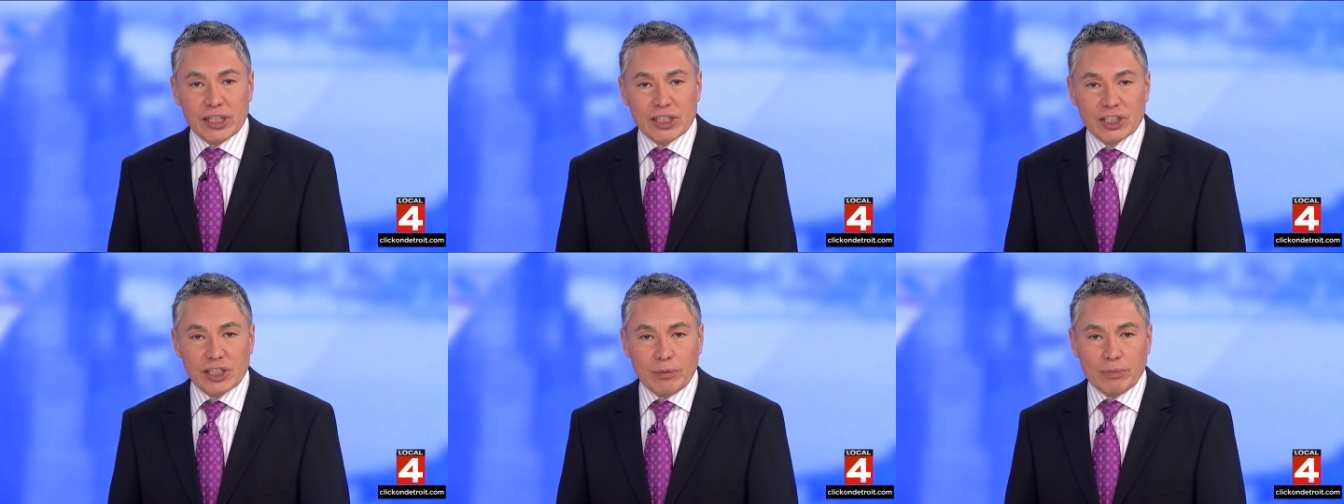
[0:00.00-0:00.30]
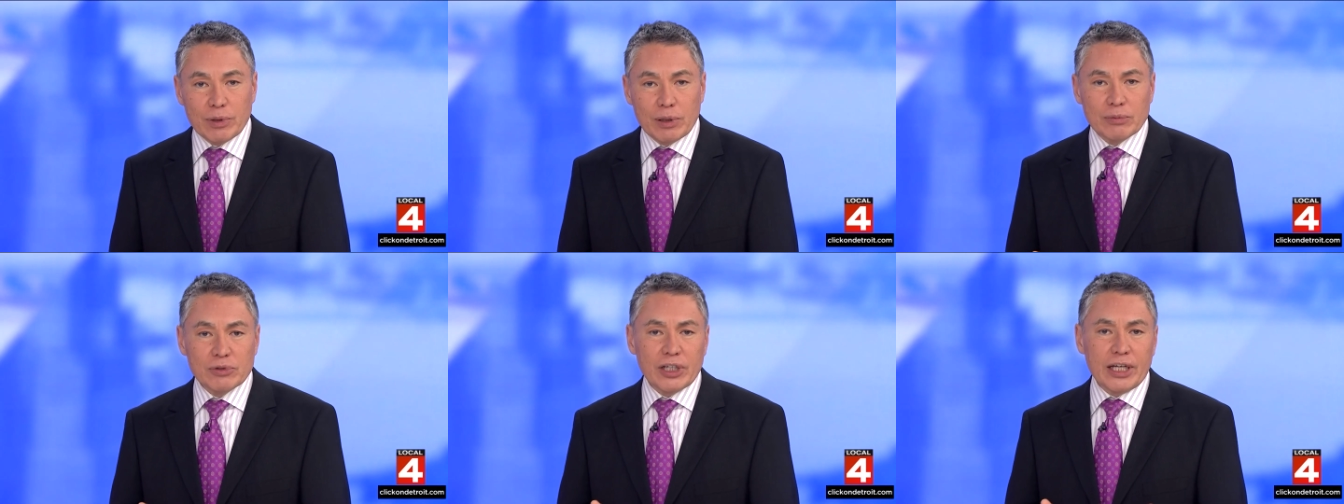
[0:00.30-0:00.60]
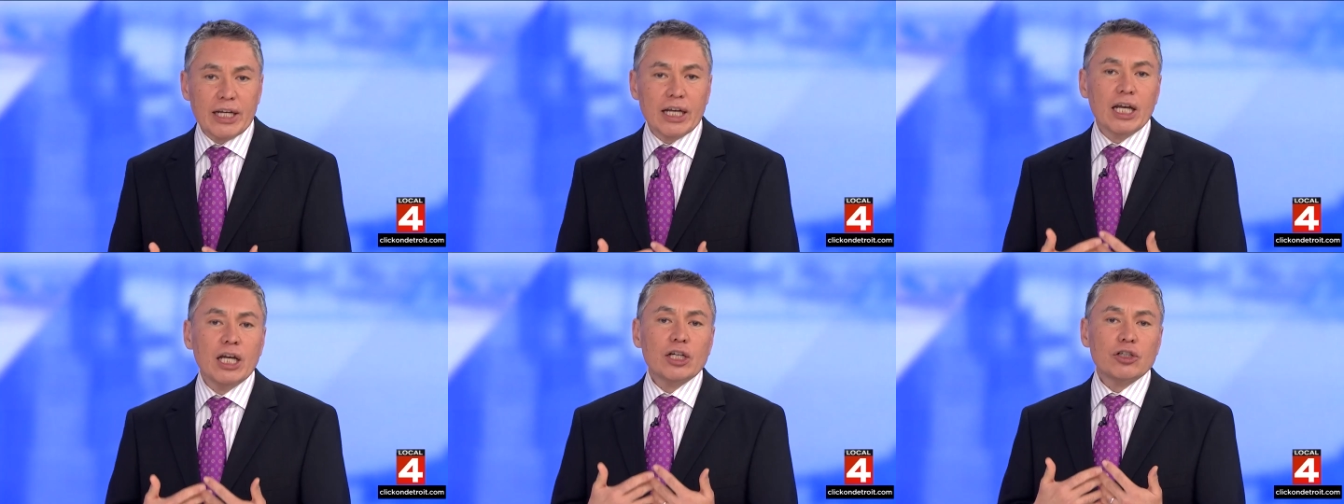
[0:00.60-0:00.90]
symptoms like
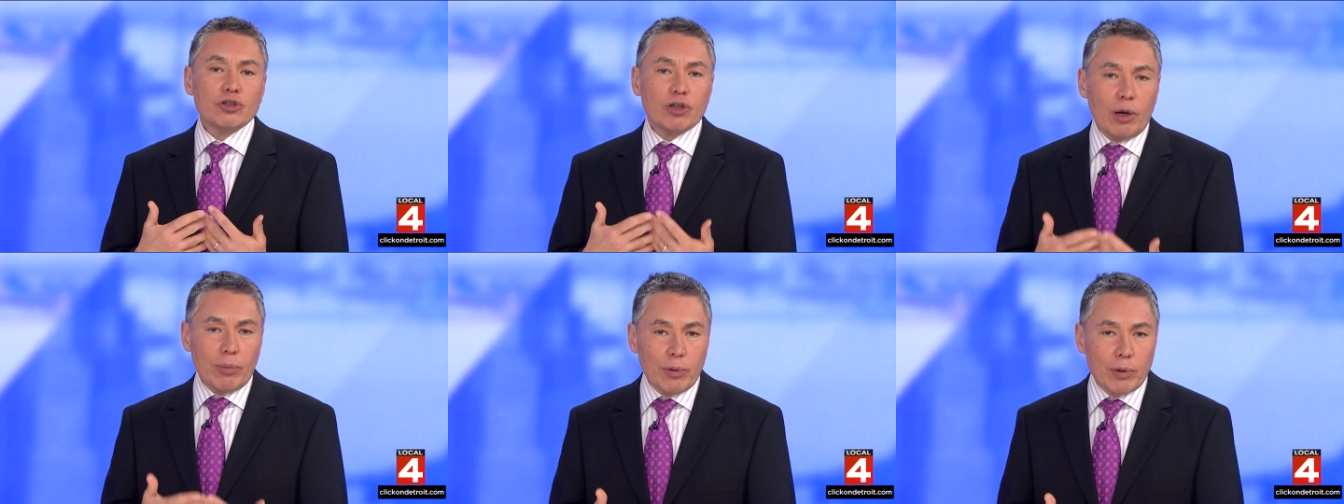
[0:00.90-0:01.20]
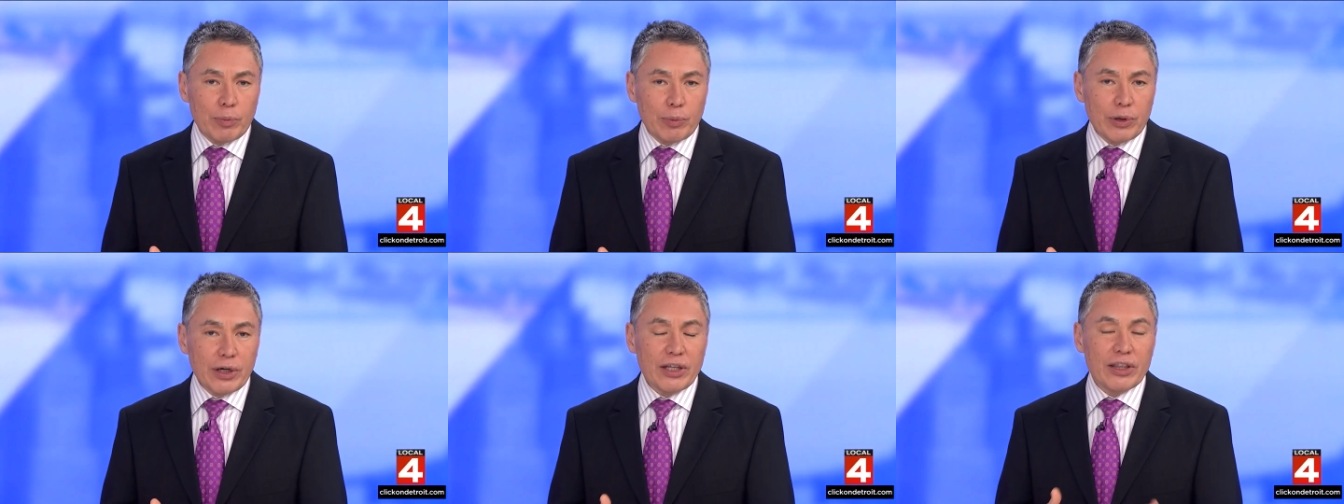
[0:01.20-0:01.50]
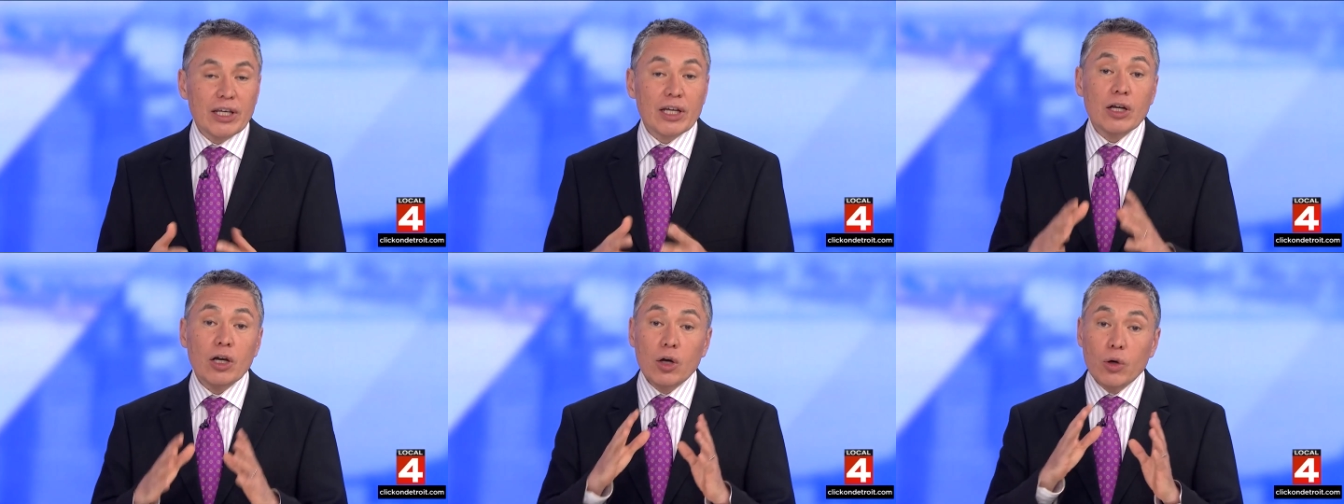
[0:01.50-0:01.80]
trouble
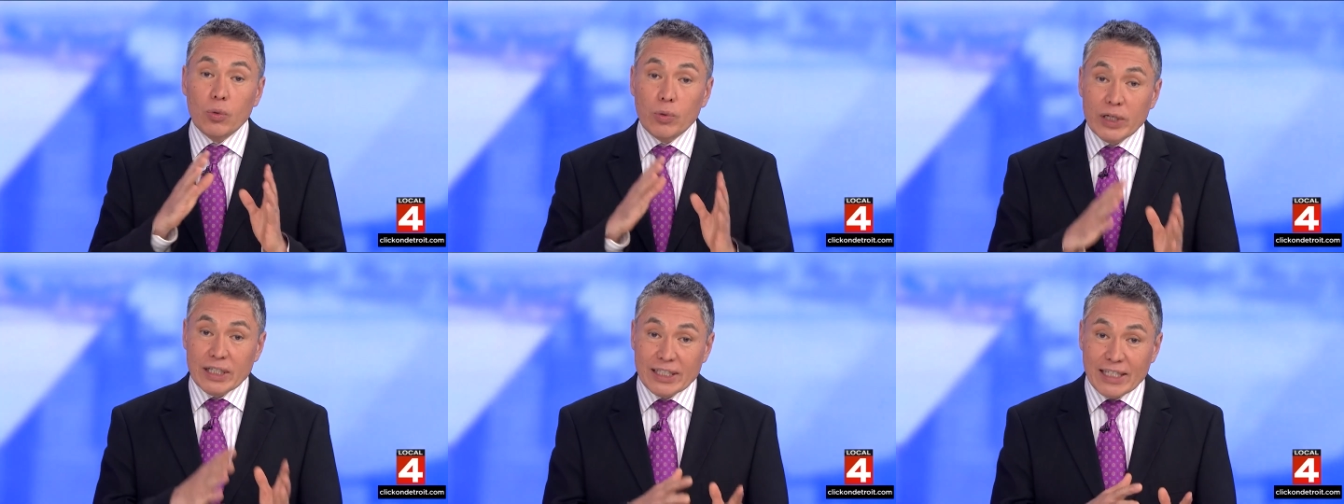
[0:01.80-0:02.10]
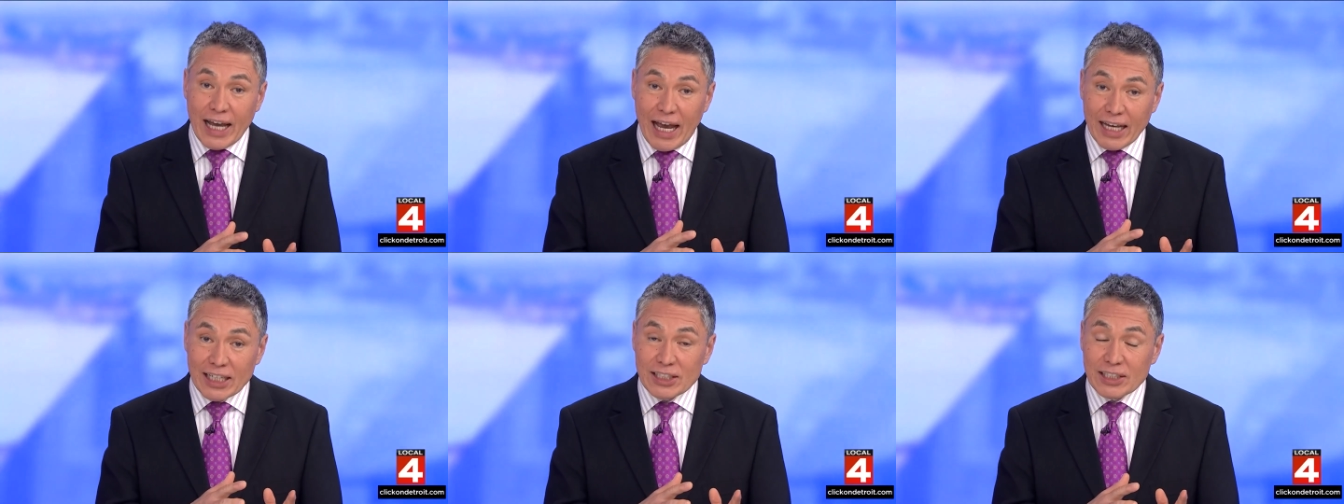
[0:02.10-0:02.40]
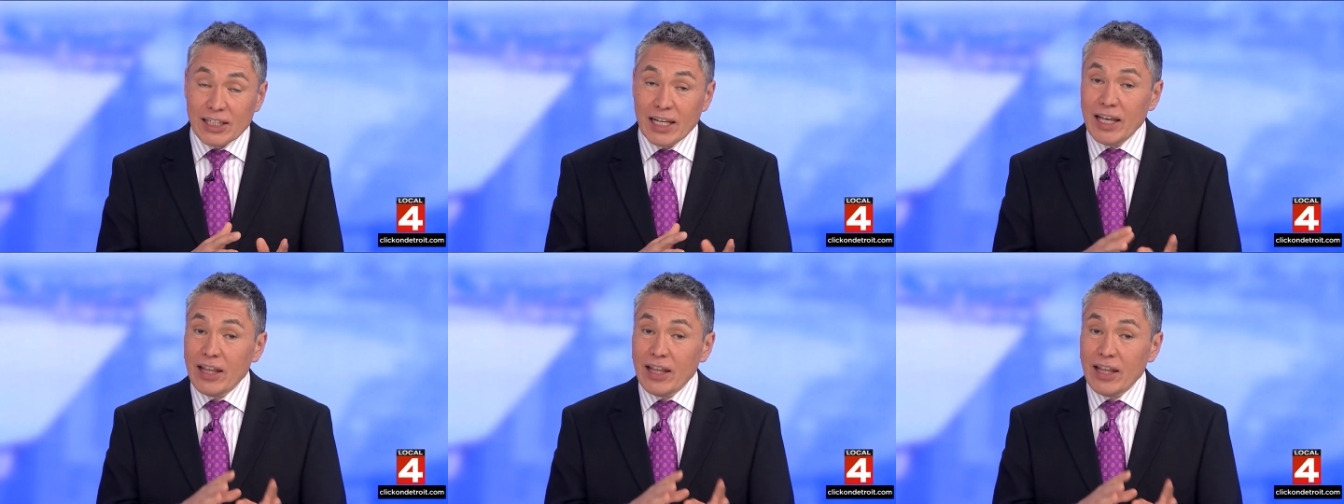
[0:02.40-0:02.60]
breathing, we test.